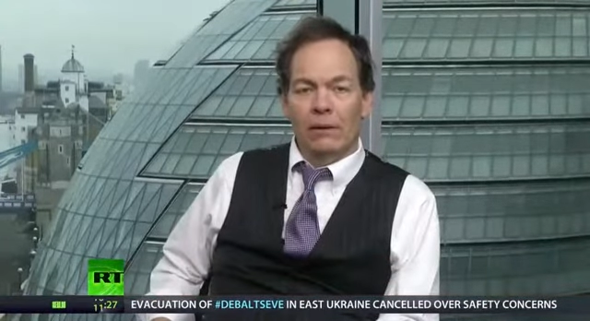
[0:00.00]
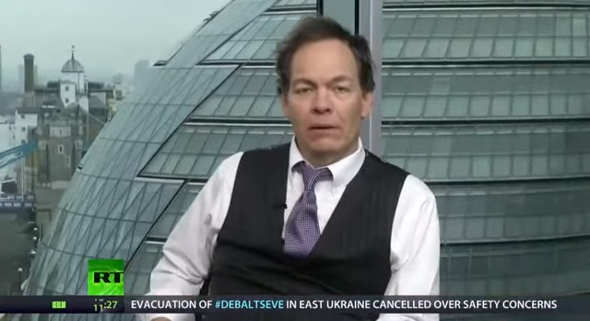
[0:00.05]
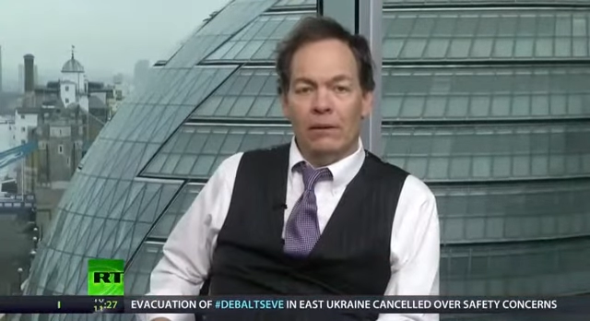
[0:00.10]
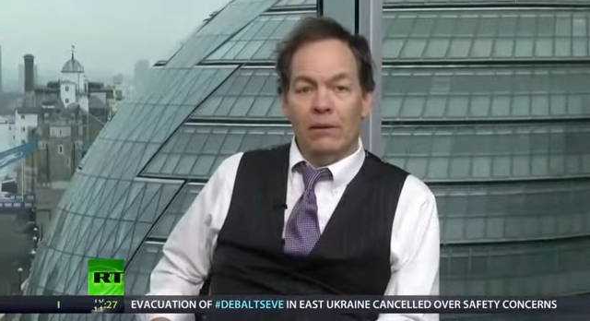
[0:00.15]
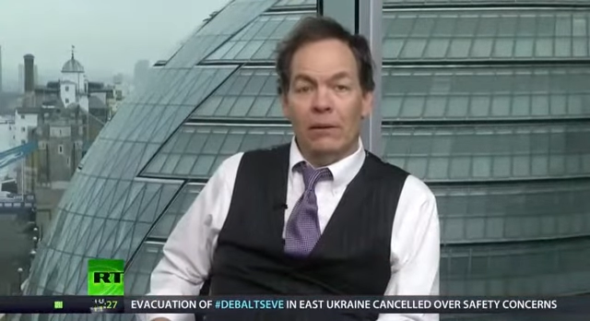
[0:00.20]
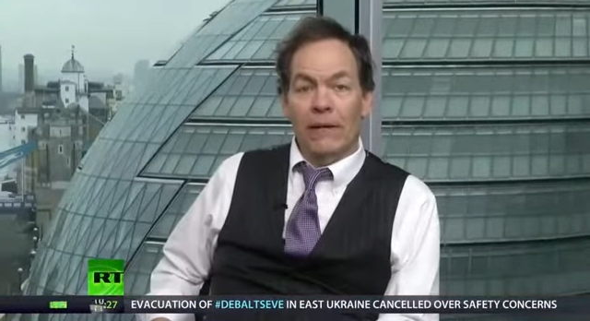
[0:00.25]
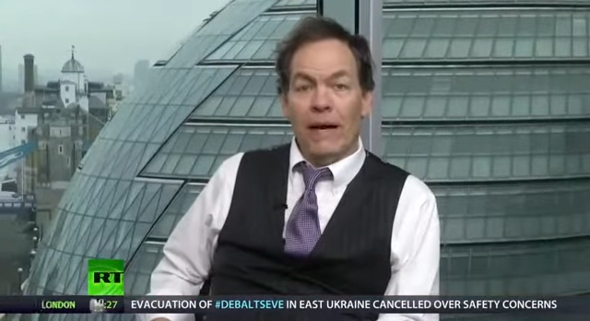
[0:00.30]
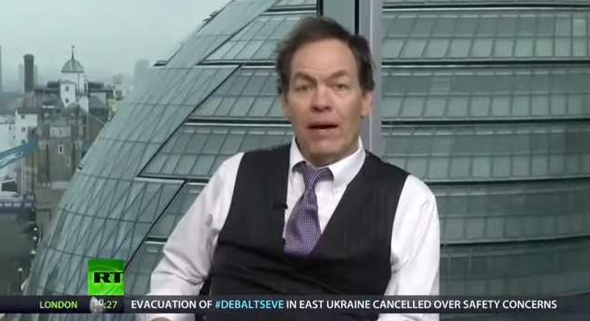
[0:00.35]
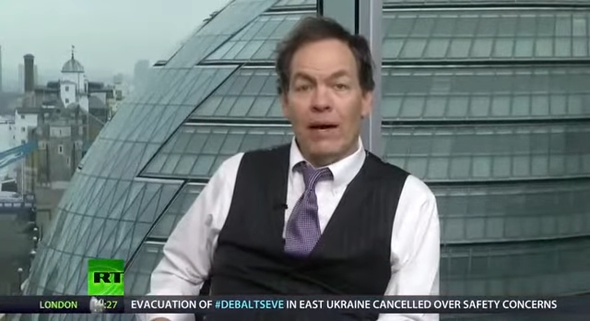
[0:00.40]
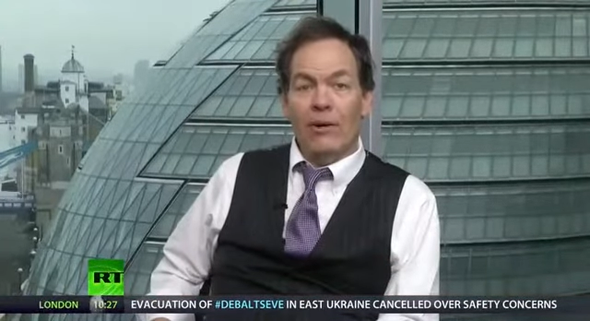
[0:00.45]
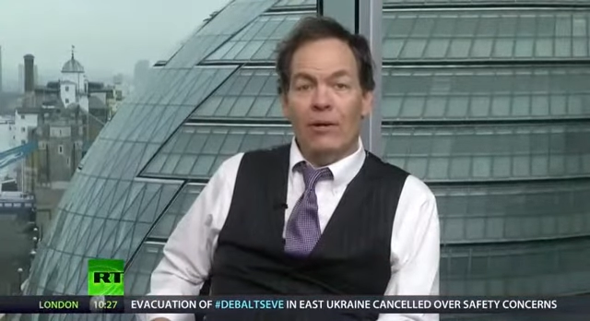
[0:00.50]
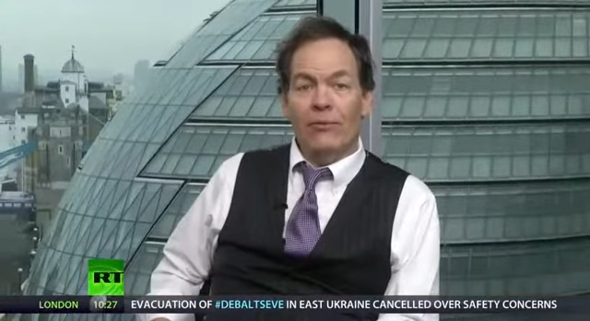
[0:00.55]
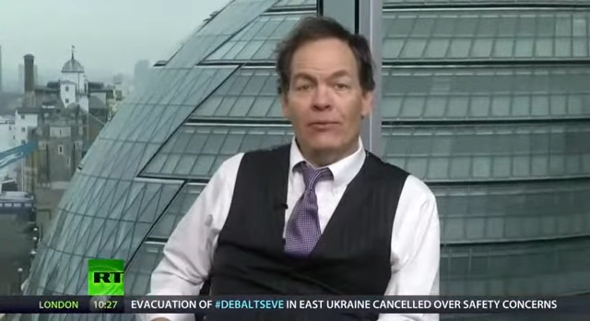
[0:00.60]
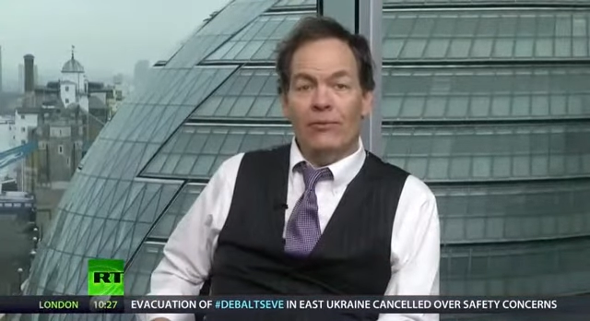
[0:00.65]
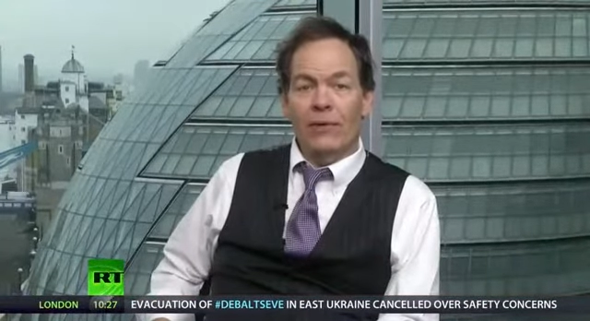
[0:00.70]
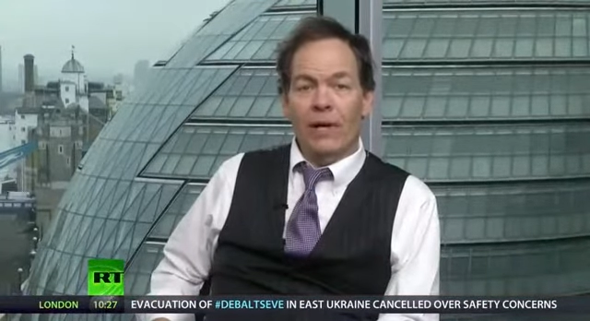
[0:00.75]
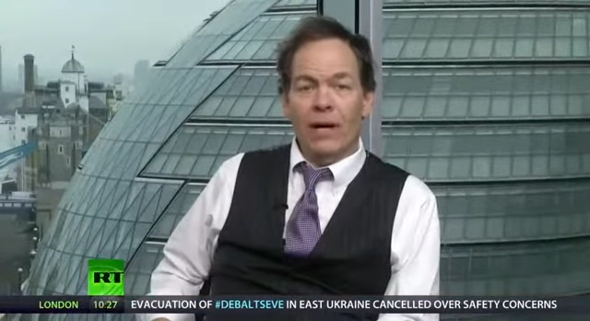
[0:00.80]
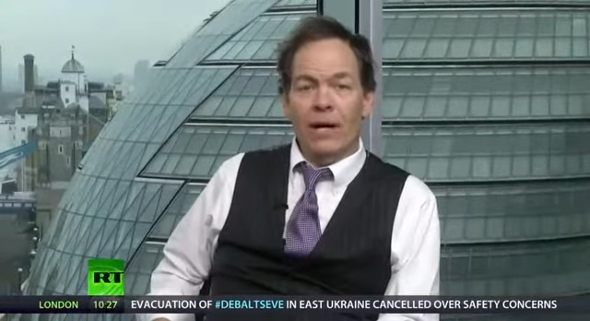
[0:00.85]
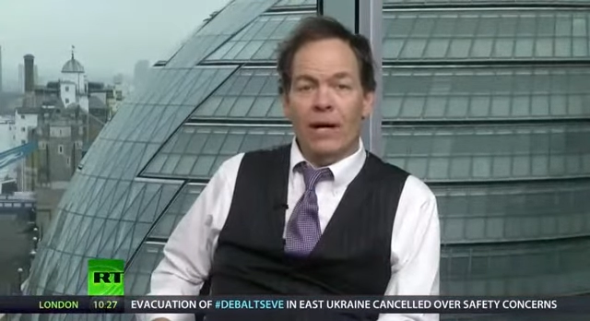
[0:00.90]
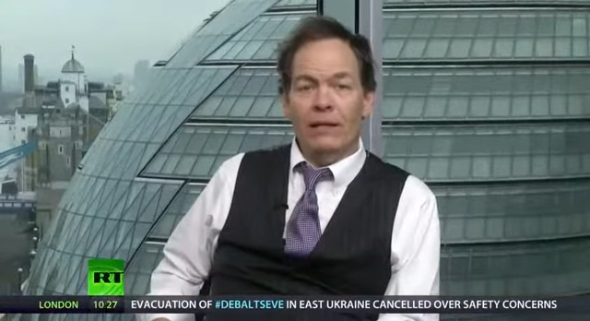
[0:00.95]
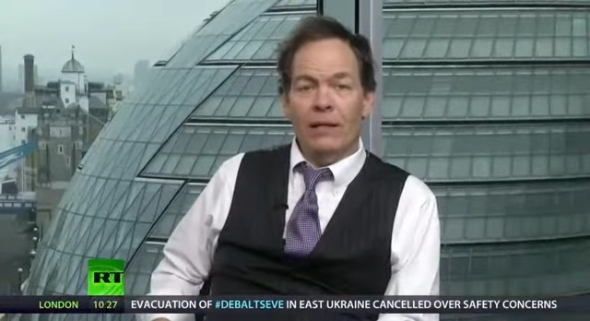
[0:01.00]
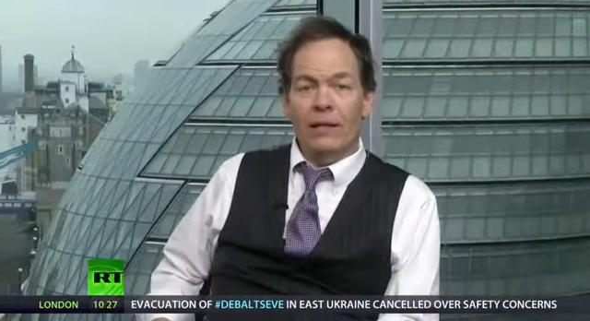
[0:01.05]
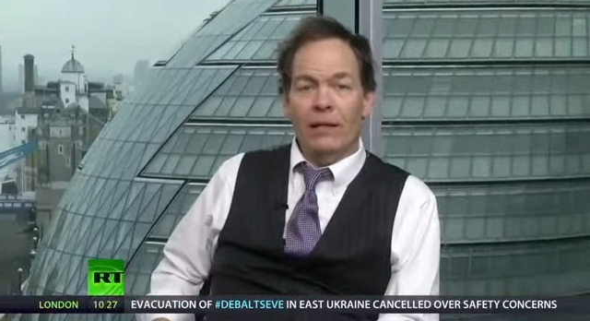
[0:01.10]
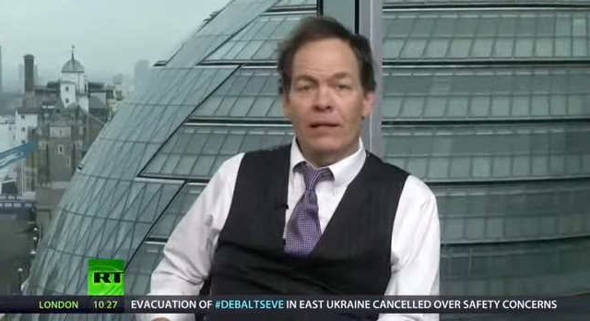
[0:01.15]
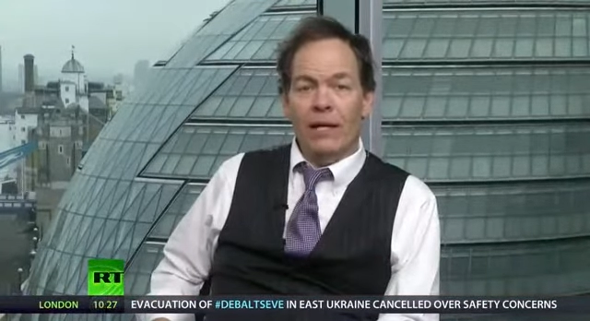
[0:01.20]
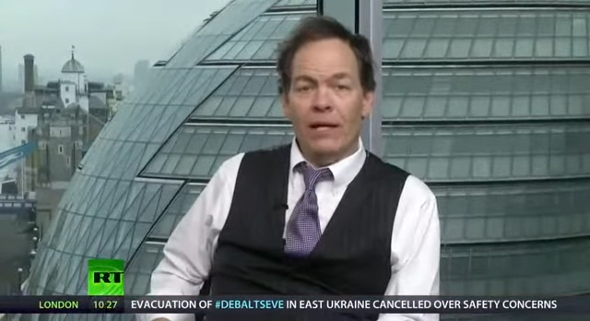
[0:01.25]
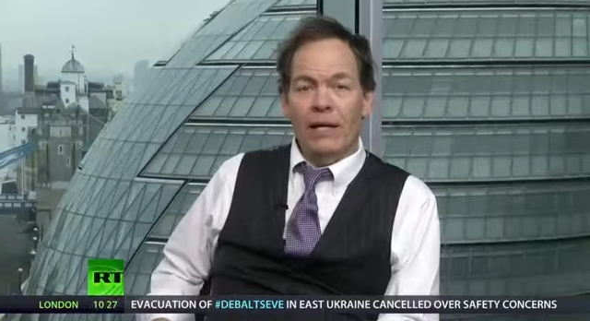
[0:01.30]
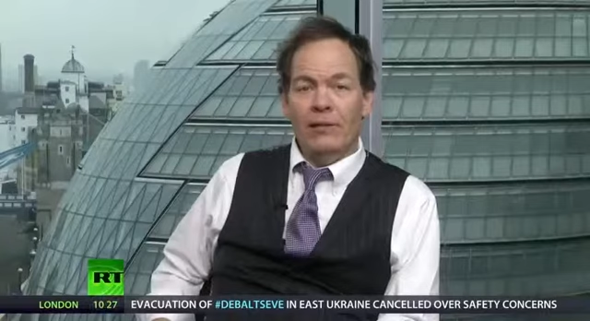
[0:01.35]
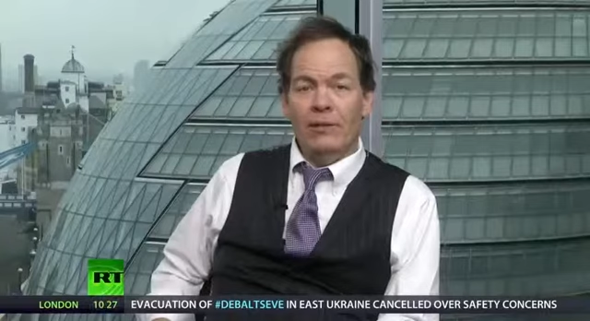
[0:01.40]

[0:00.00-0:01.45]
So now I find that